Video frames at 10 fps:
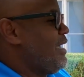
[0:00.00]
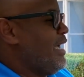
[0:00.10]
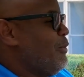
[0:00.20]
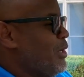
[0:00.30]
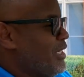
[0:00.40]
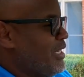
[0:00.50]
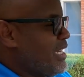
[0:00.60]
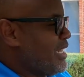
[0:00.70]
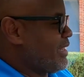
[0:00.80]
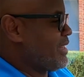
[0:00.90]
And
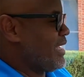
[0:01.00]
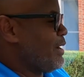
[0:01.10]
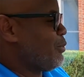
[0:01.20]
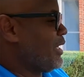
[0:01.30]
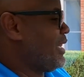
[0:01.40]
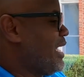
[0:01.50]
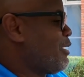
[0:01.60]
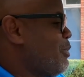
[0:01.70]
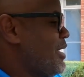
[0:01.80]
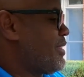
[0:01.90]
another thing I really like
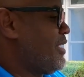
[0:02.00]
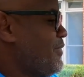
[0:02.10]
about this